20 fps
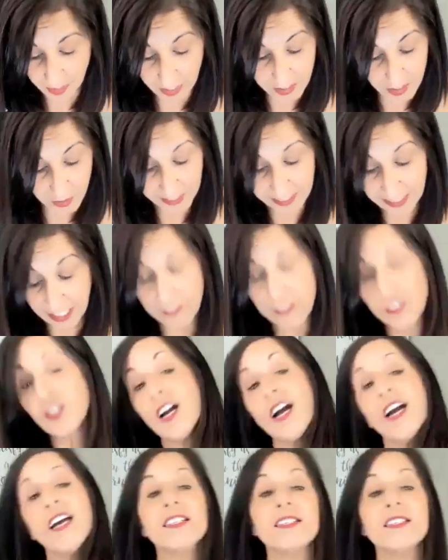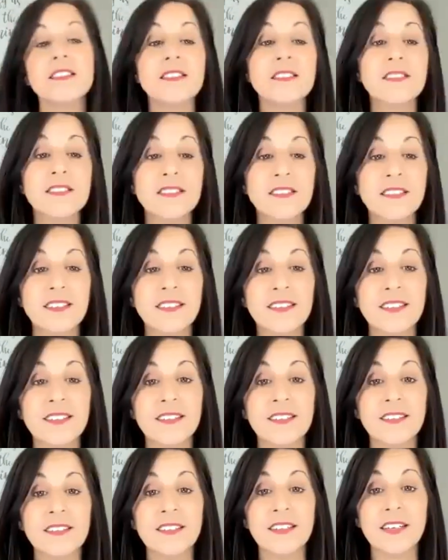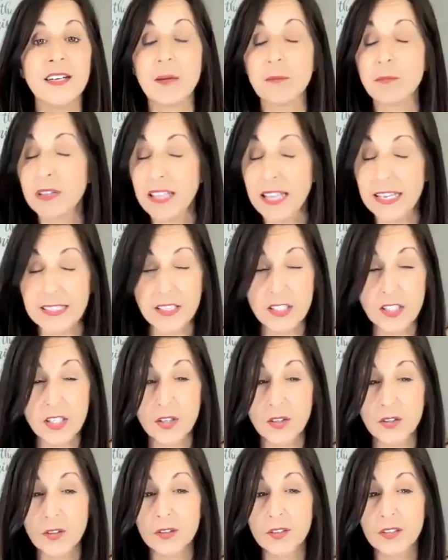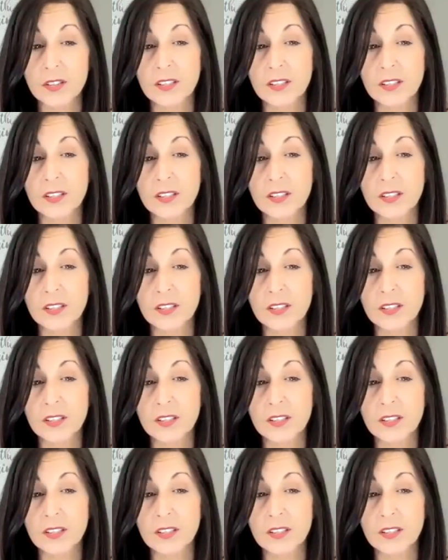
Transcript: So I love you guys. I bless you.